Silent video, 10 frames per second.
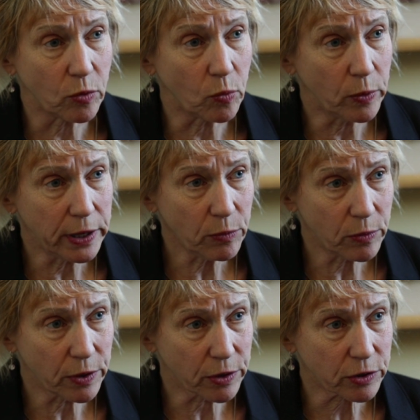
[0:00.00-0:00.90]
we
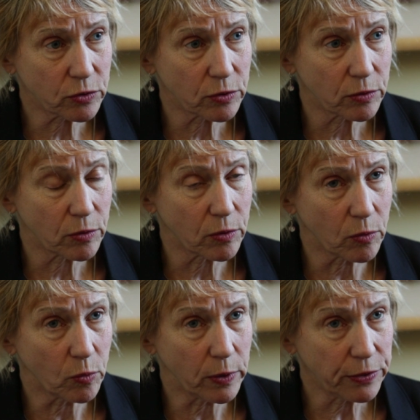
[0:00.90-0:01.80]
worked
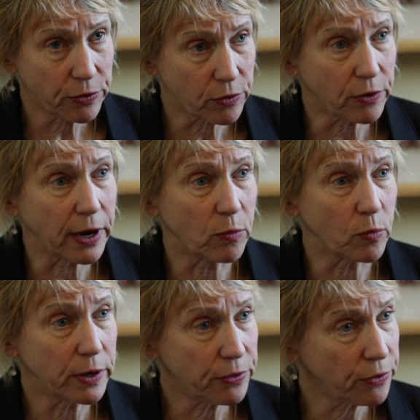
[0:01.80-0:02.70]
with her and
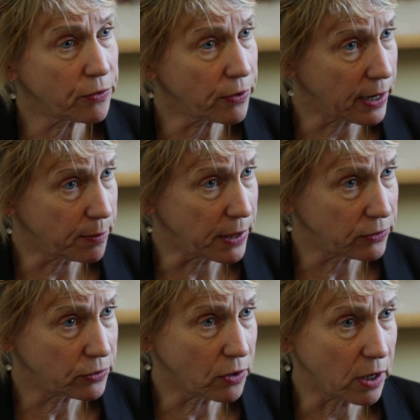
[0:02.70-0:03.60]
with her
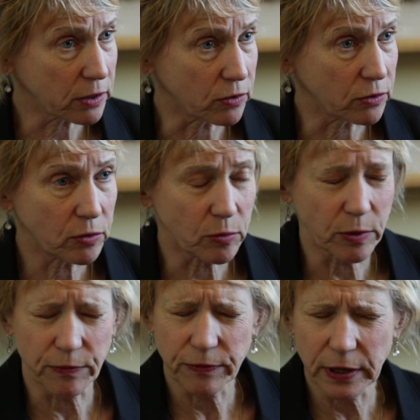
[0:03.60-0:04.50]
MS doctors, who
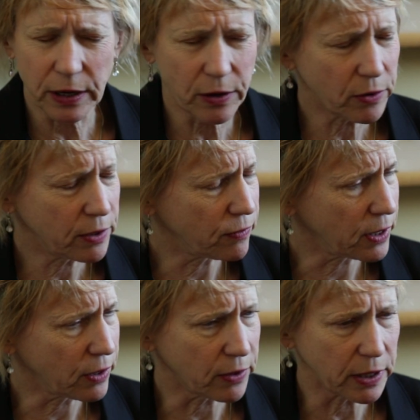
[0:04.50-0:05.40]
were very,
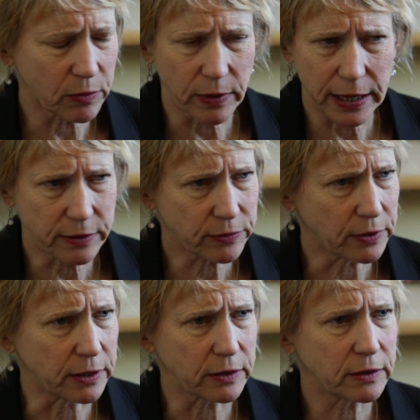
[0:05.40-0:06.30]
very
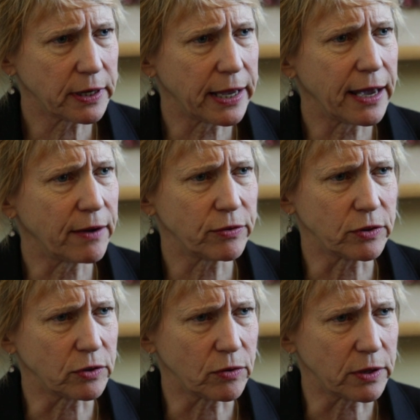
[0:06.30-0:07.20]
reticent to have her
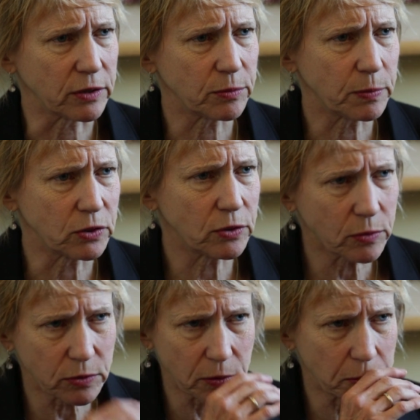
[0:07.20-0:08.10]
do this. But she
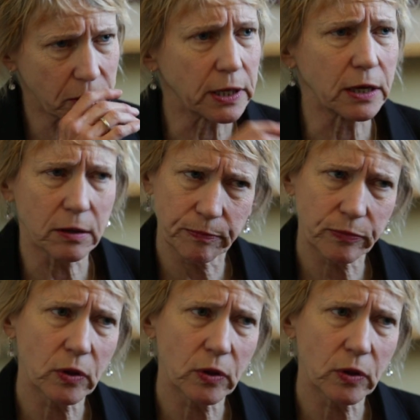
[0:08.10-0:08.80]
was a pretty